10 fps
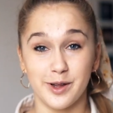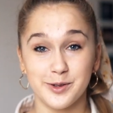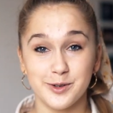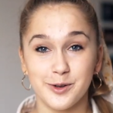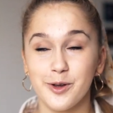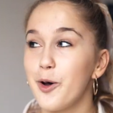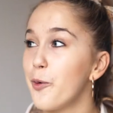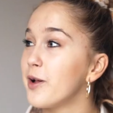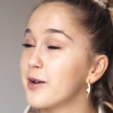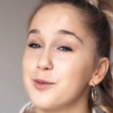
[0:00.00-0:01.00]
London,
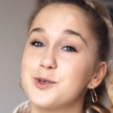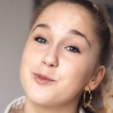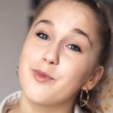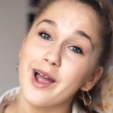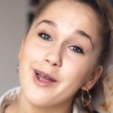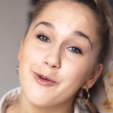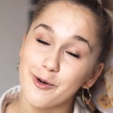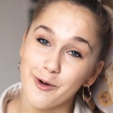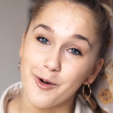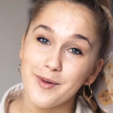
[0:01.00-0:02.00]
welcome to my
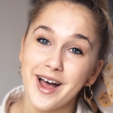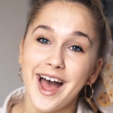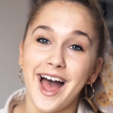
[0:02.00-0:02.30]
room,